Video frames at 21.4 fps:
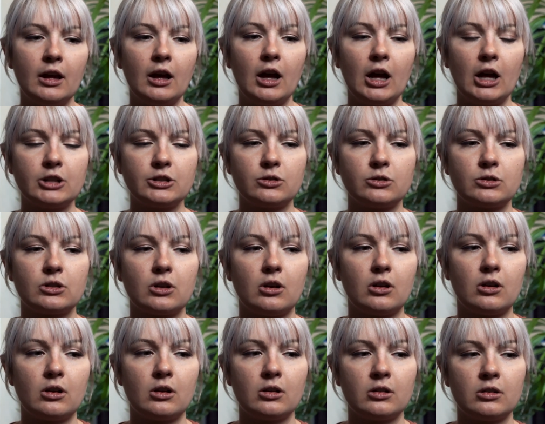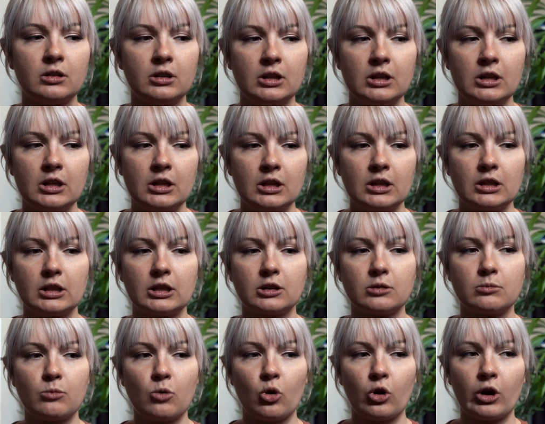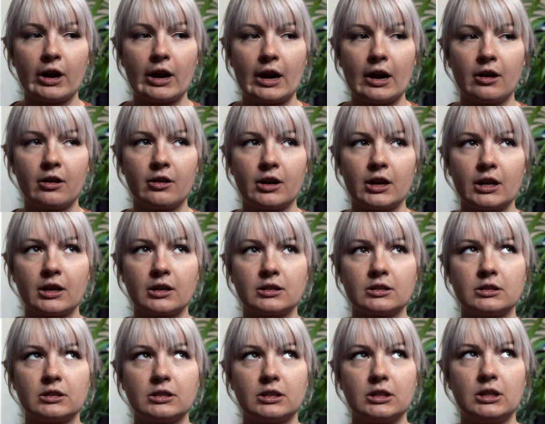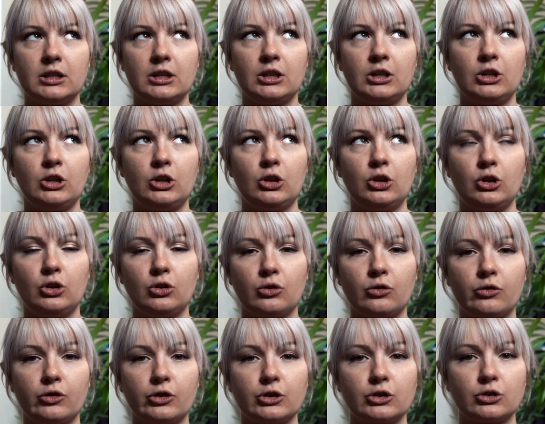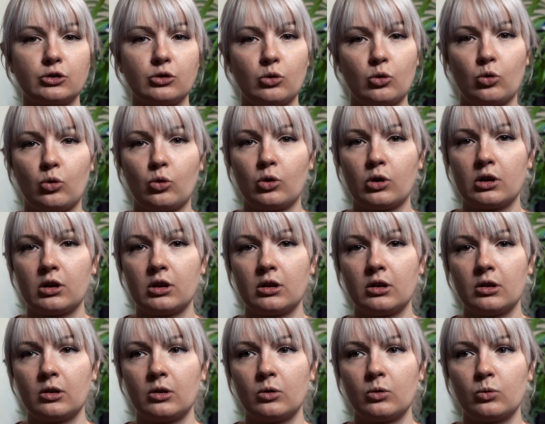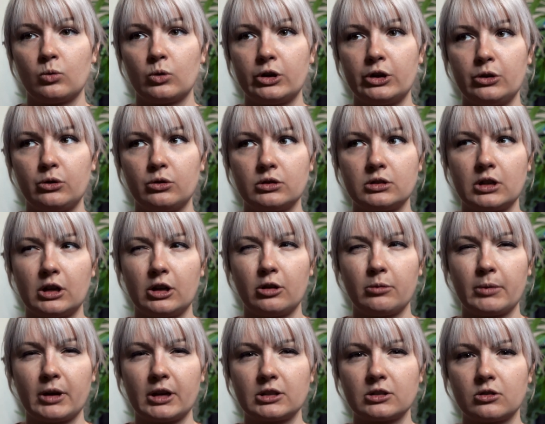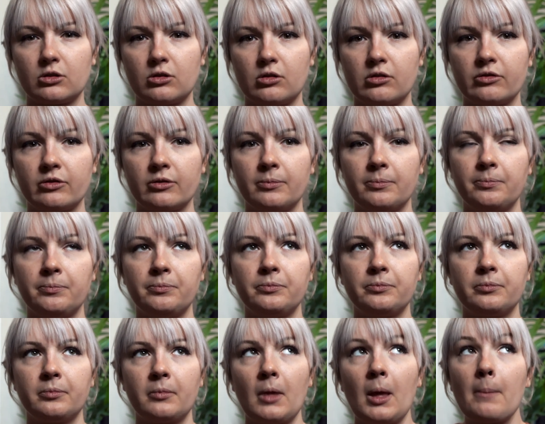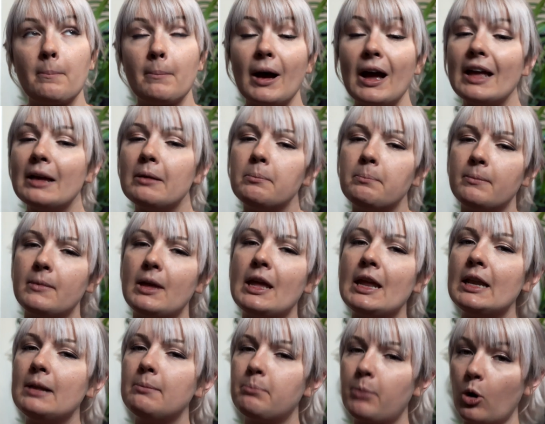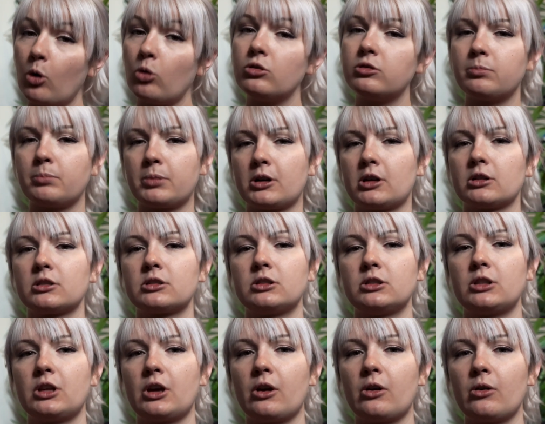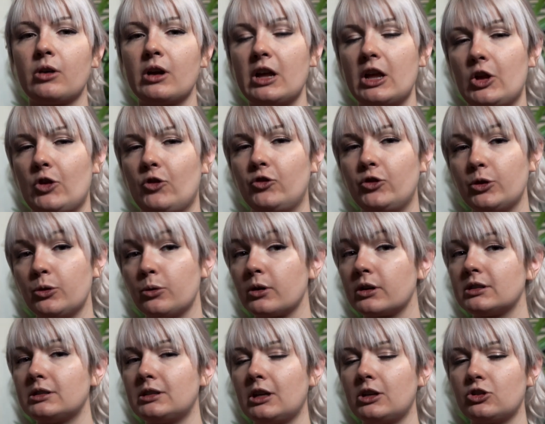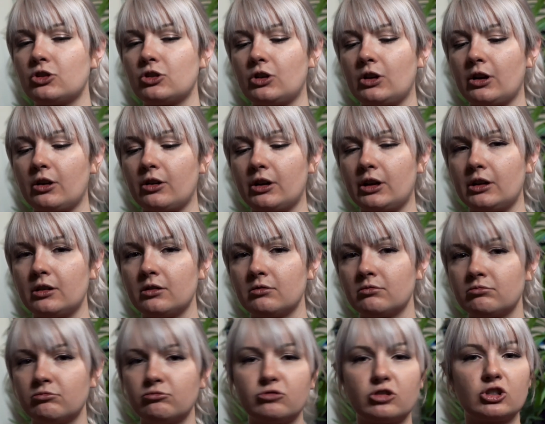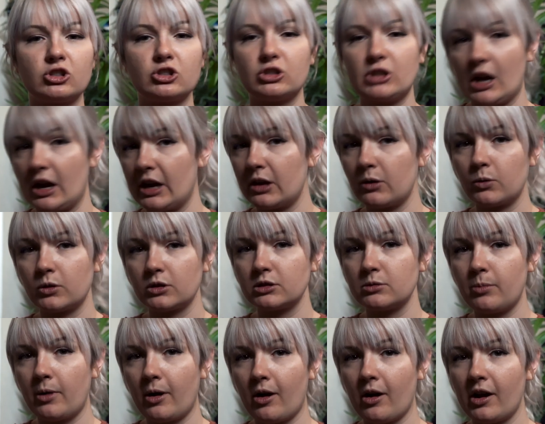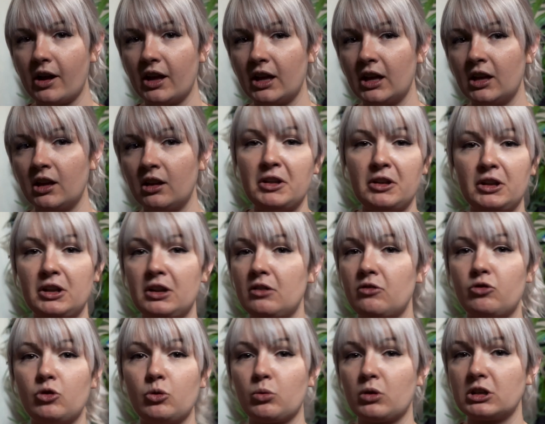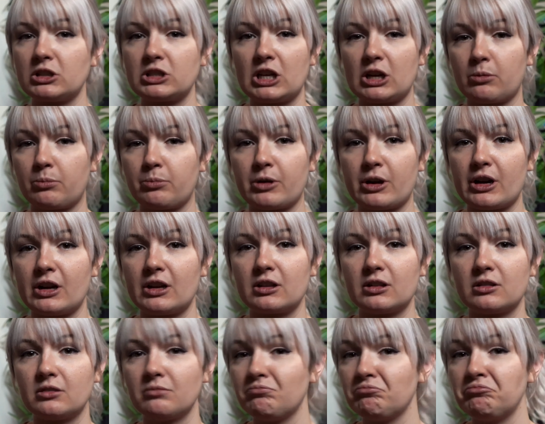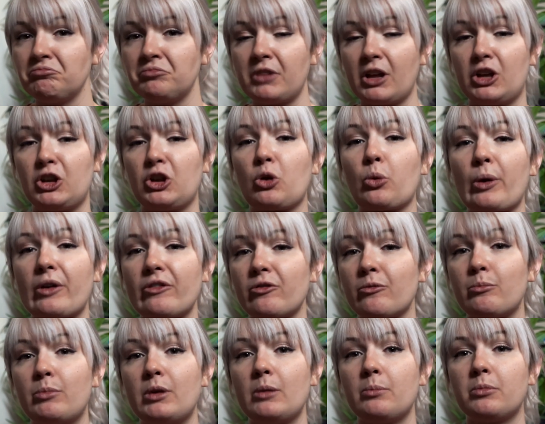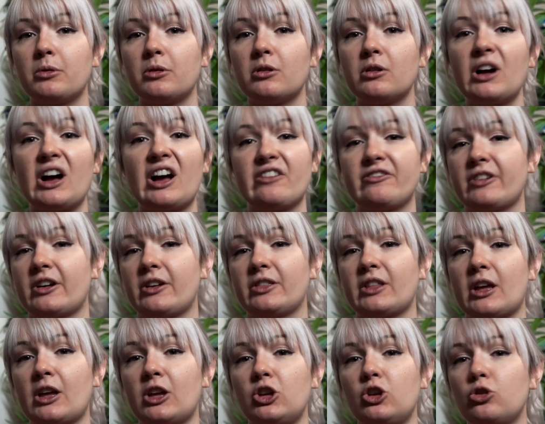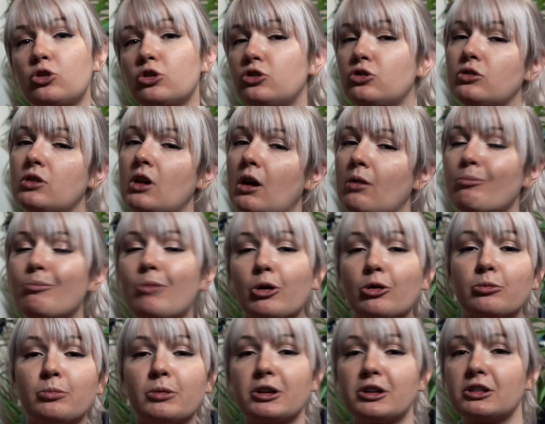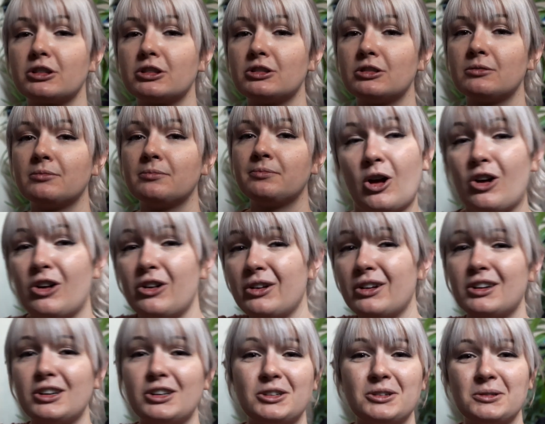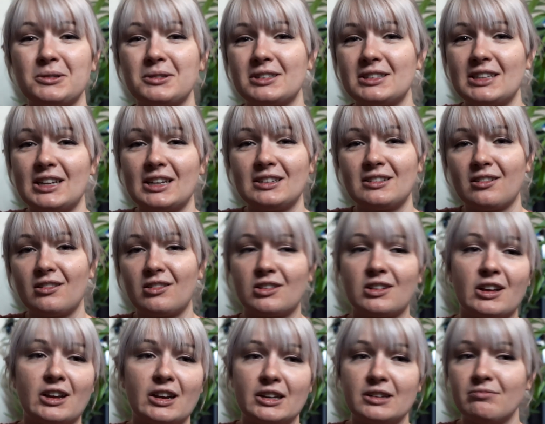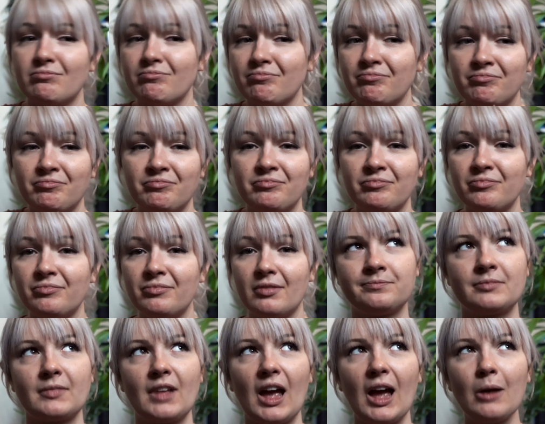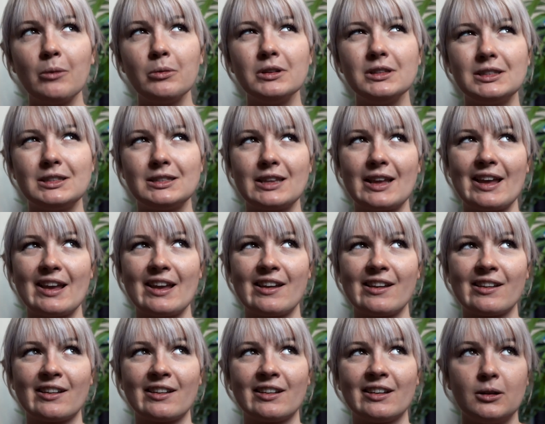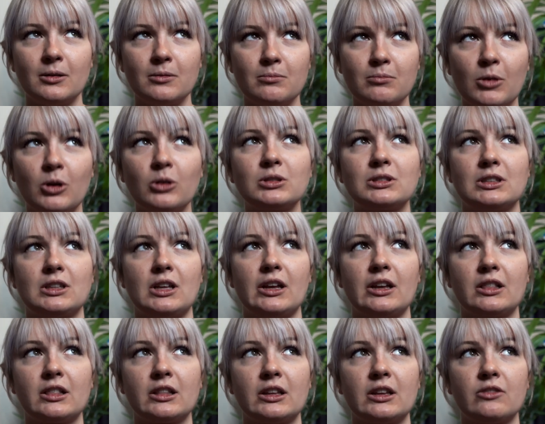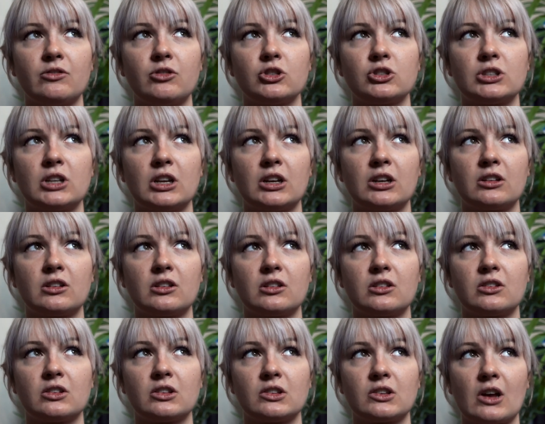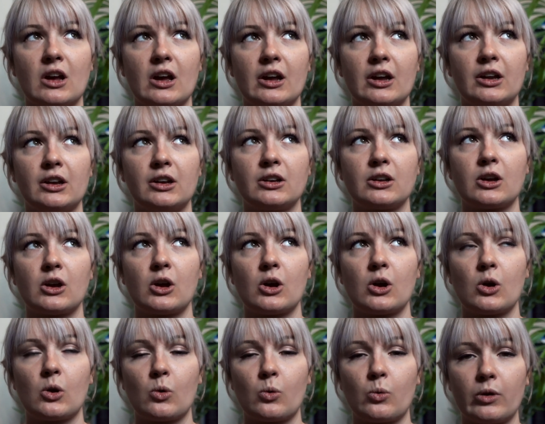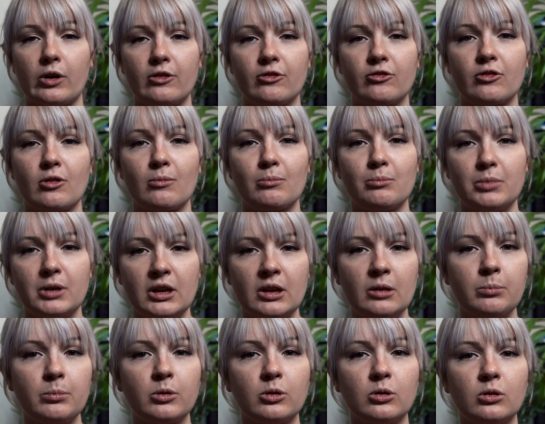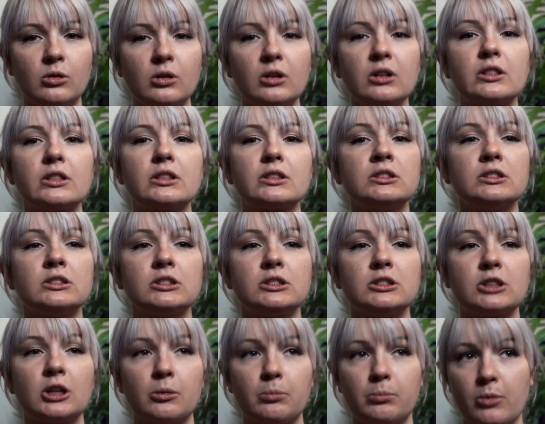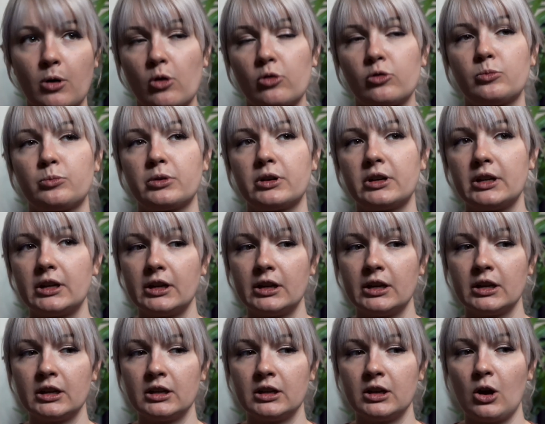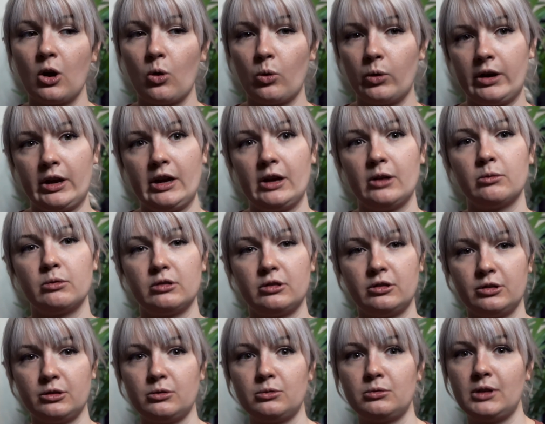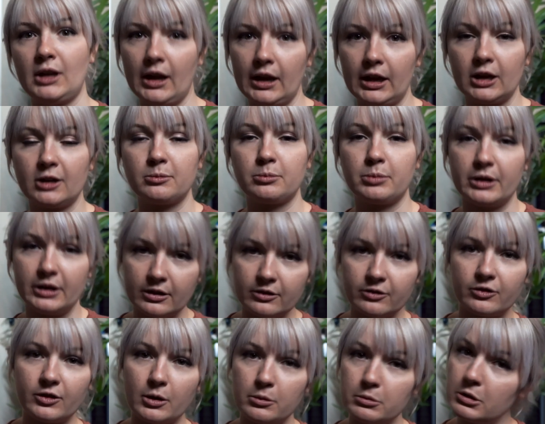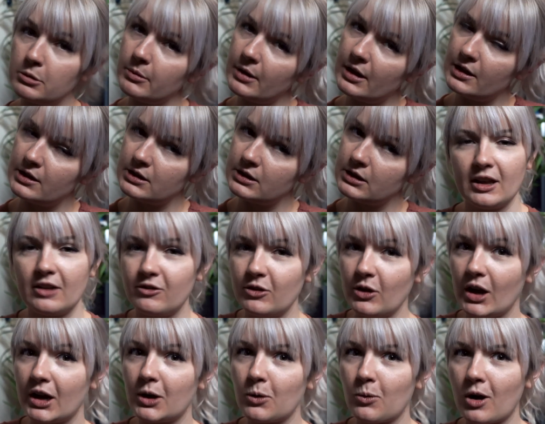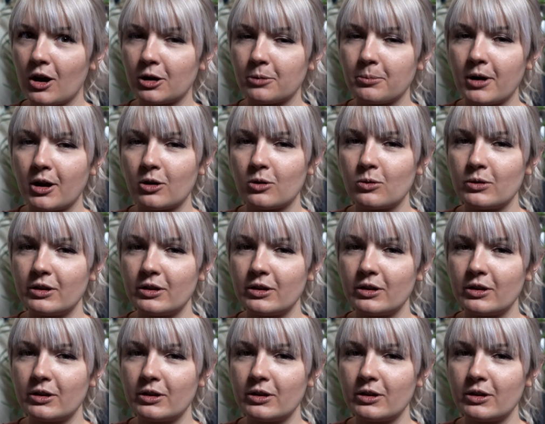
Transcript: Also saw a little more areas in Universal where you could take your mask off. But in both parks though, if you are stationary, just standing in one spot, if you want to take a break and you're away from people, I found that you could do that in both parks. All you had to do is stand to the side. I would say most likely if you're standing to the side away from people, they're both pretty okay with you taking a break from your mask. If you had a water bottle